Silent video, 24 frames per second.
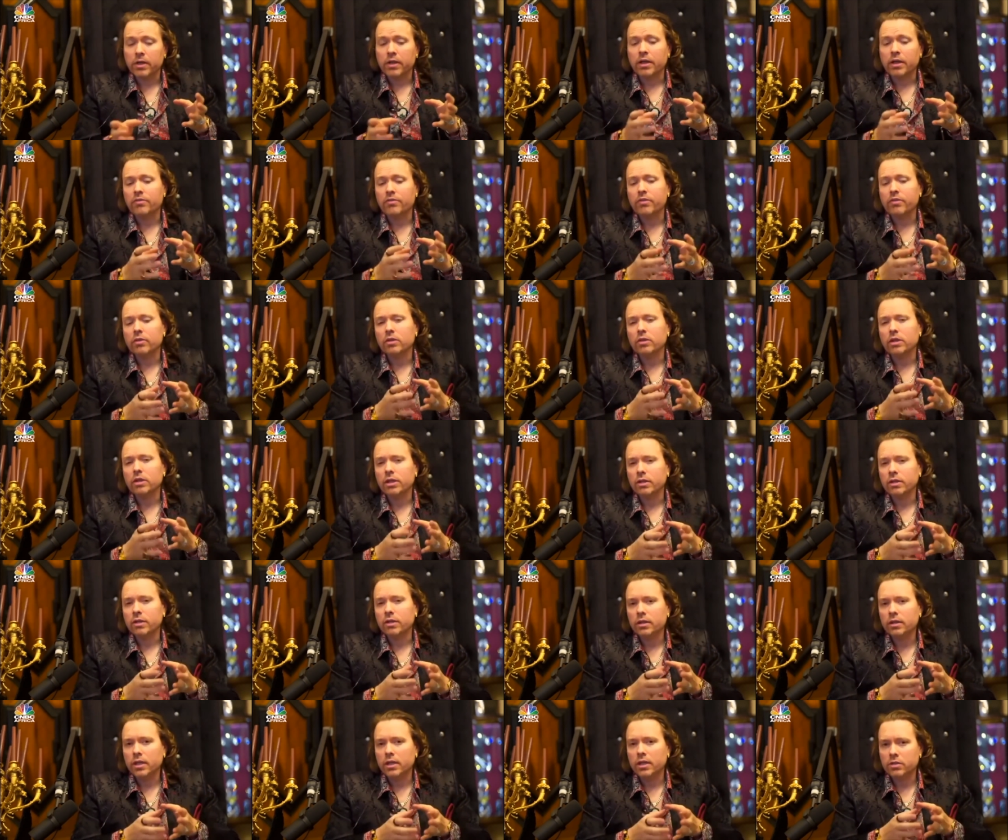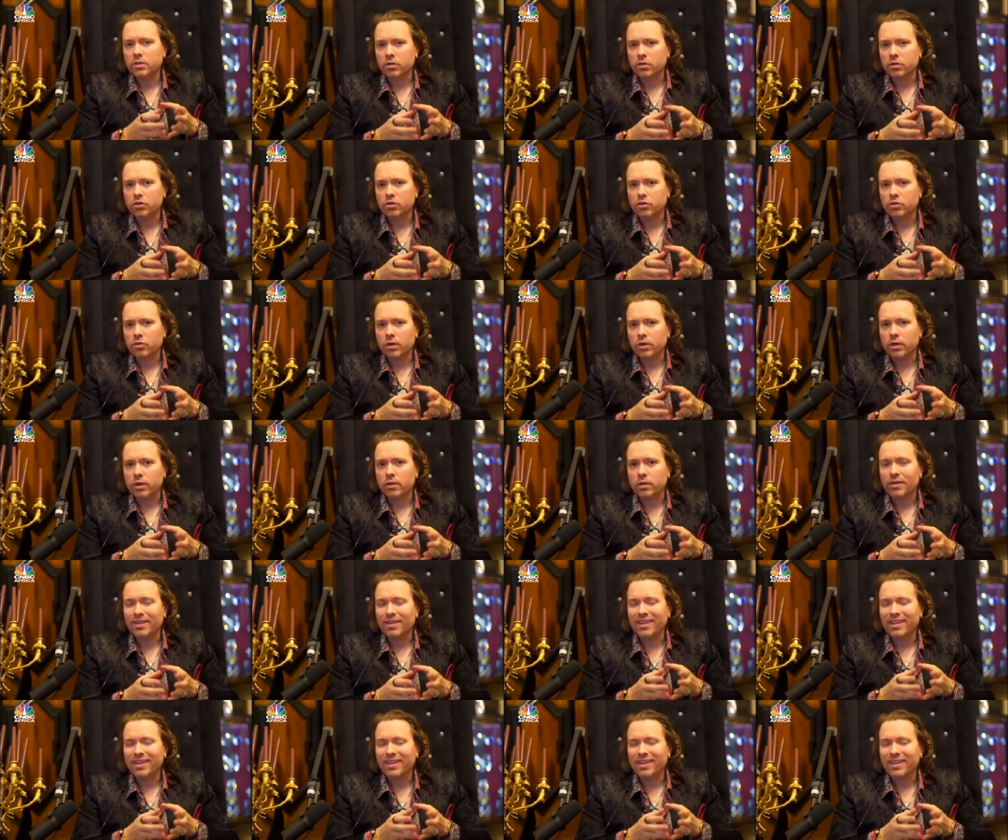And if you look at the days destroyed,